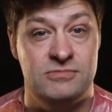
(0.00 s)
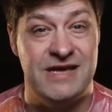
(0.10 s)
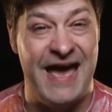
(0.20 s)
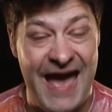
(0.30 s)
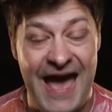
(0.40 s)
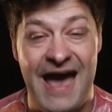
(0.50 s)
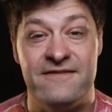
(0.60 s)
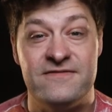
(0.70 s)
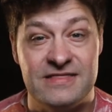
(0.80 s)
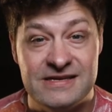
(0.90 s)
to
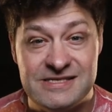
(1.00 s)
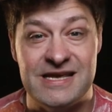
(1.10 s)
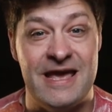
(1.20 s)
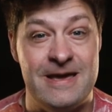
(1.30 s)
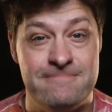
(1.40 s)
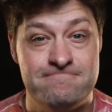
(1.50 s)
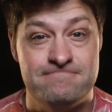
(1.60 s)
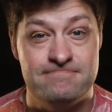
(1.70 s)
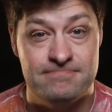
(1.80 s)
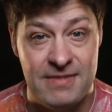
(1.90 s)
have the same
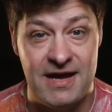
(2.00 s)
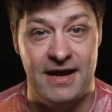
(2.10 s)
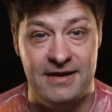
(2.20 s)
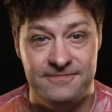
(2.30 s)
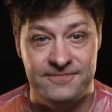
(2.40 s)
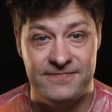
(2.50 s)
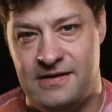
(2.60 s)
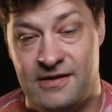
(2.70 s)
mind.